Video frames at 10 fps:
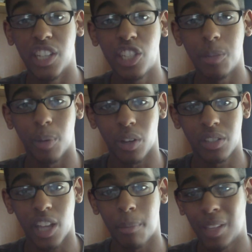
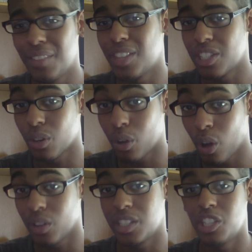digibooks. I believe these are
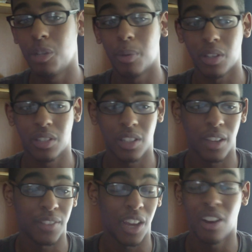called
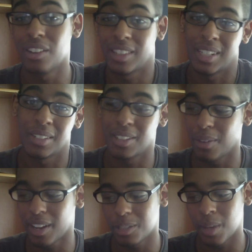digibooks. If they aren't, then
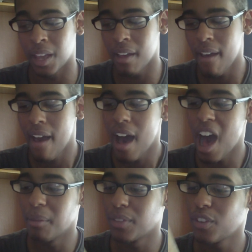correct me.
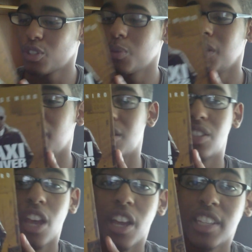The first one is